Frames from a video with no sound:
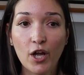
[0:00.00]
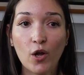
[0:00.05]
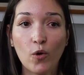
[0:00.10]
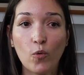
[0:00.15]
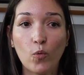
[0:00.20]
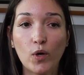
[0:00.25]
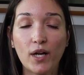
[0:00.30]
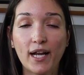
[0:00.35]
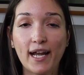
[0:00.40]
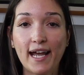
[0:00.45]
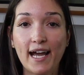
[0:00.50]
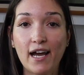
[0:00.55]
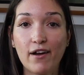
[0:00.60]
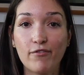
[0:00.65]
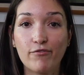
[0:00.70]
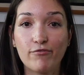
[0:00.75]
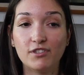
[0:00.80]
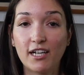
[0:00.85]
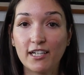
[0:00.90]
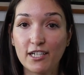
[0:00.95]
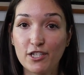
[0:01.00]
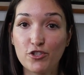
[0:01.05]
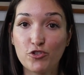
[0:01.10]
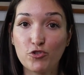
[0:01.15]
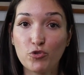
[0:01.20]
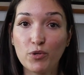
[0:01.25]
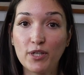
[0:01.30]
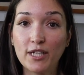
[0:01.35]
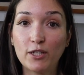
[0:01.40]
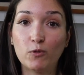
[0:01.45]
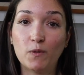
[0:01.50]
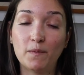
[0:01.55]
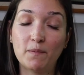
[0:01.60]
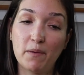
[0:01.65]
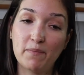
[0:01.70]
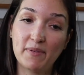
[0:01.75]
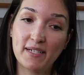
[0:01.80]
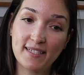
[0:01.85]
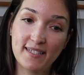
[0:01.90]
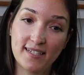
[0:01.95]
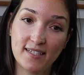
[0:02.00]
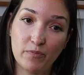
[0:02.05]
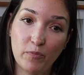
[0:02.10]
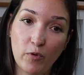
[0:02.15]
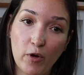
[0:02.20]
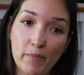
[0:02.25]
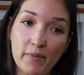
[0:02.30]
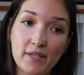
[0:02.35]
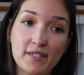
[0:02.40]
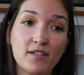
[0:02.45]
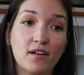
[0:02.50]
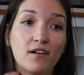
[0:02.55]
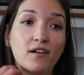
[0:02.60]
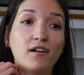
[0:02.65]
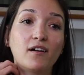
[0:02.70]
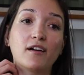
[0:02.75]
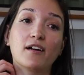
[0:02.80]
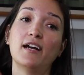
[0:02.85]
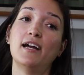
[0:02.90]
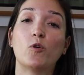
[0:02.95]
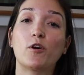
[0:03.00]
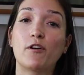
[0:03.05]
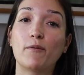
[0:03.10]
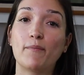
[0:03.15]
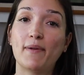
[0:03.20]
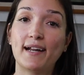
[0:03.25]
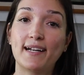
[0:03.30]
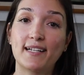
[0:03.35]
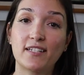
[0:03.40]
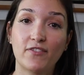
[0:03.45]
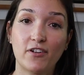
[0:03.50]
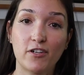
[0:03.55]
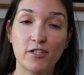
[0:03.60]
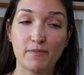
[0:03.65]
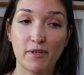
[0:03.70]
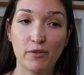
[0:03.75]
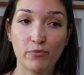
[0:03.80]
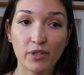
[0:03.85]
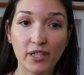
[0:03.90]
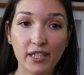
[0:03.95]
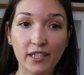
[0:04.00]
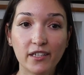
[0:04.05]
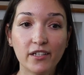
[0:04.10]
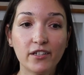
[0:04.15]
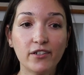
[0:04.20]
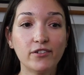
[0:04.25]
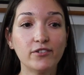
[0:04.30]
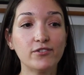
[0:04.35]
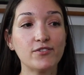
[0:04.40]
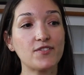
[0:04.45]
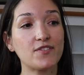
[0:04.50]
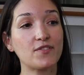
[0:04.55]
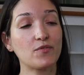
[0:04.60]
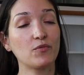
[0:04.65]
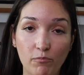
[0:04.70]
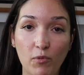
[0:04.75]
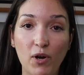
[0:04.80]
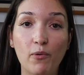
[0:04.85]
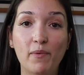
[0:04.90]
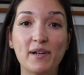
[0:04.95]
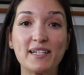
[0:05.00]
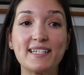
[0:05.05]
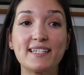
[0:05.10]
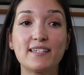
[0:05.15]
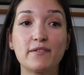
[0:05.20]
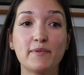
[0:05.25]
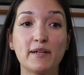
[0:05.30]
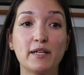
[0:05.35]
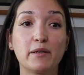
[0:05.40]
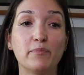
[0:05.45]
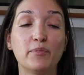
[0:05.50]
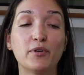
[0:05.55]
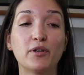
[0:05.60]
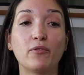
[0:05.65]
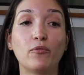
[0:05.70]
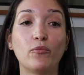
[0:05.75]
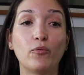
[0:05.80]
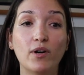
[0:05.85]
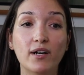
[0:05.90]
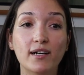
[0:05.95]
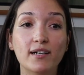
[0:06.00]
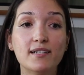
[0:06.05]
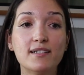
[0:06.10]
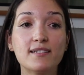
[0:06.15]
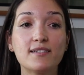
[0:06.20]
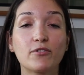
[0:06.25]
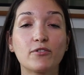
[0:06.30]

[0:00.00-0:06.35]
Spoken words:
what I have not enjoyed, what my biggest disappointments are, where I'm at as far as my reading goes, what my anticipated book was